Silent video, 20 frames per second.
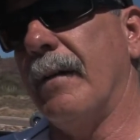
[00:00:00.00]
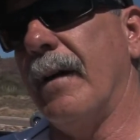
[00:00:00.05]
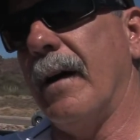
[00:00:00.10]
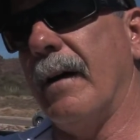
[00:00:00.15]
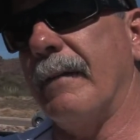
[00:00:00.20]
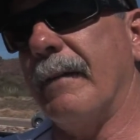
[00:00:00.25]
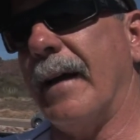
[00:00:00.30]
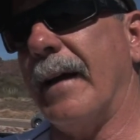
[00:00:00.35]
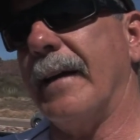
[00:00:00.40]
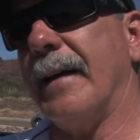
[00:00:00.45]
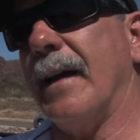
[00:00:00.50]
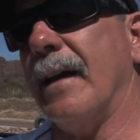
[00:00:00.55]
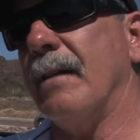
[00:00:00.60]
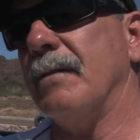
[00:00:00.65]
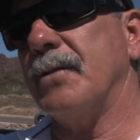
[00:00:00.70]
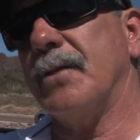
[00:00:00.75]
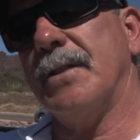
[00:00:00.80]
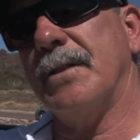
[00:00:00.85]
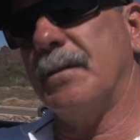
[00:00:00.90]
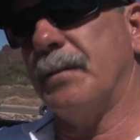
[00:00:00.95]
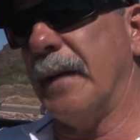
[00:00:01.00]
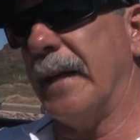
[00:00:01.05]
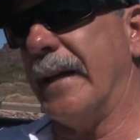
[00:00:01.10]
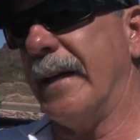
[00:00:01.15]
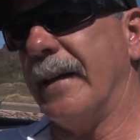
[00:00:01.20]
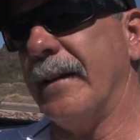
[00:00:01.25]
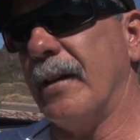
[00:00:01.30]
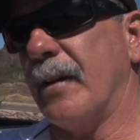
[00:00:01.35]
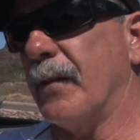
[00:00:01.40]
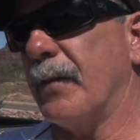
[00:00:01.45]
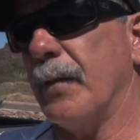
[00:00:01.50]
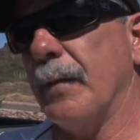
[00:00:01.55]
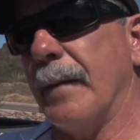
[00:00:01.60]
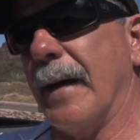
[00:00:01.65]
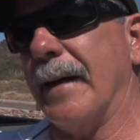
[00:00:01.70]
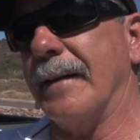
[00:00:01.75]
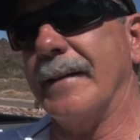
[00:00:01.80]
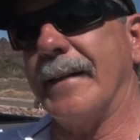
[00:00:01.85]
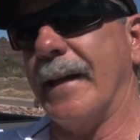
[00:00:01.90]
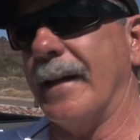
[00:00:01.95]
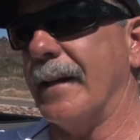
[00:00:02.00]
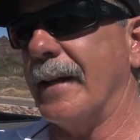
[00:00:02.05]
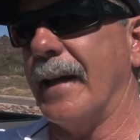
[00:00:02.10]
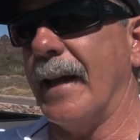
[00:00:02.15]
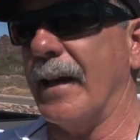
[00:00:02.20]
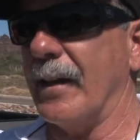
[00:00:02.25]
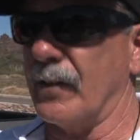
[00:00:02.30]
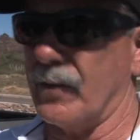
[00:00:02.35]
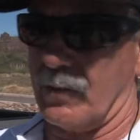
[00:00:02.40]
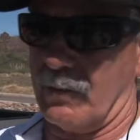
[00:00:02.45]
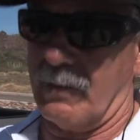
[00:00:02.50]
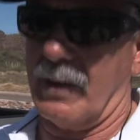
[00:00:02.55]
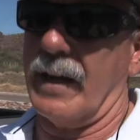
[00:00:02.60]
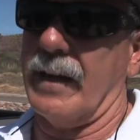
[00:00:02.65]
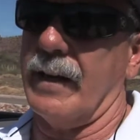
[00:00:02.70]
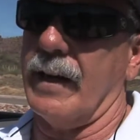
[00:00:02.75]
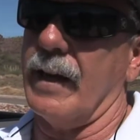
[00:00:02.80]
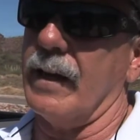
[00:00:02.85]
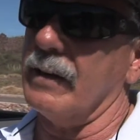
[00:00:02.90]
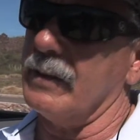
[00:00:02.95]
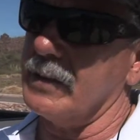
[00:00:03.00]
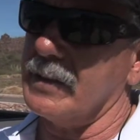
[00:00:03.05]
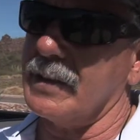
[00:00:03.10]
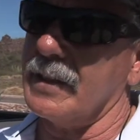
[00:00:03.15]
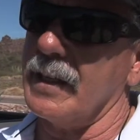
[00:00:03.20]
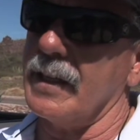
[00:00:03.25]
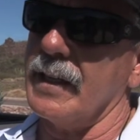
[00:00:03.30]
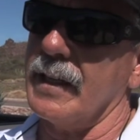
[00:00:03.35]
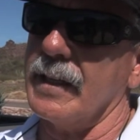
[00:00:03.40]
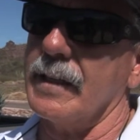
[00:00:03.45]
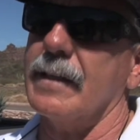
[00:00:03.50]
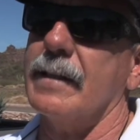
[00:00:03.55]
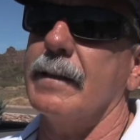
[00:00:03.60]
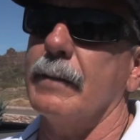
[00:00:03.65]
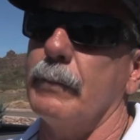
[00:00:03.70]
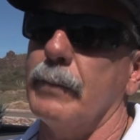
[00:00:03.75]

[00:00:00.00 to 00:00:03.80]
Well, right now she's been in there for about 10 days. So right now it's getting to